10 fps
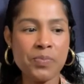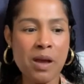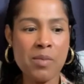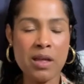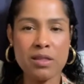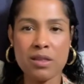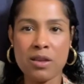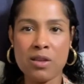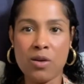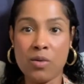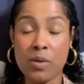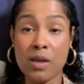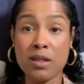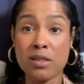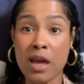I'm not,
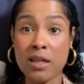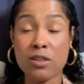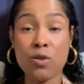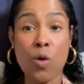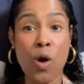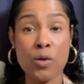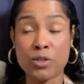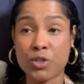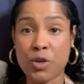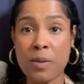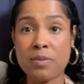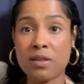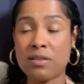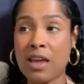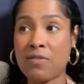it's nice to go out on trips
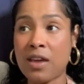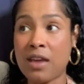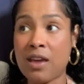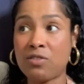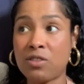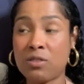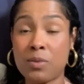and take vacations,